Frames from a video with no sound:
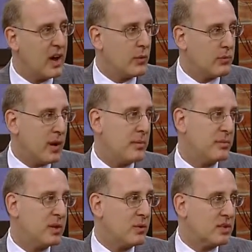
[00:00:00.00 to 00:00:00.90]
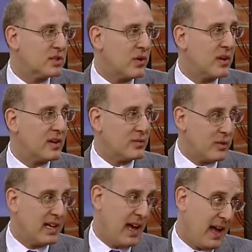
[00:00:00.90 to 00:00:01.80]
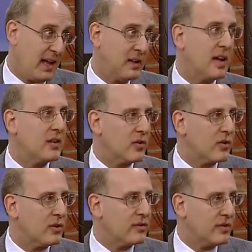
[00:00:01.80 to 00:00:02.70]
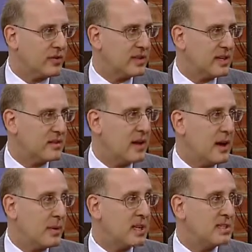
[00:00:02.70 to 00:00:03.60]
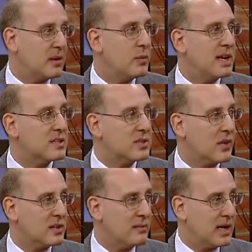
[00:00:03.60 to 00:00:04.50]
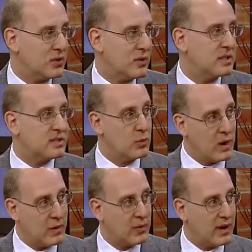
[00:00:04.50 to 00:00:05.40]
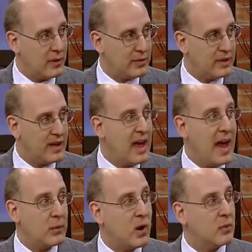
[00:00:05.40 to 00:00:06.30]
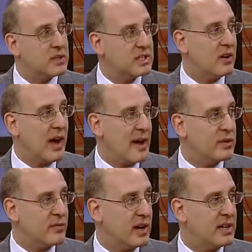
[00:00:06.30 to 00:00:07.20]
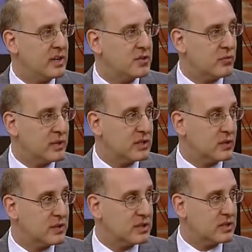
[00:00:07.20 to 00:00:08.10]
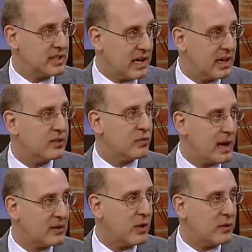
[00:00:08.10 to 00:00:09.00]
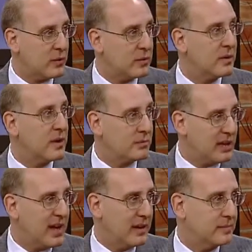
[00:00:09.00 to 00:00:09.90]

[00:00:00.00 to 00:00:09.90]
we probably want to start, if we can, in our early 50s, because then we can start to make choices while we're healthy and while we still have the financial resources to kind of direct our own plan.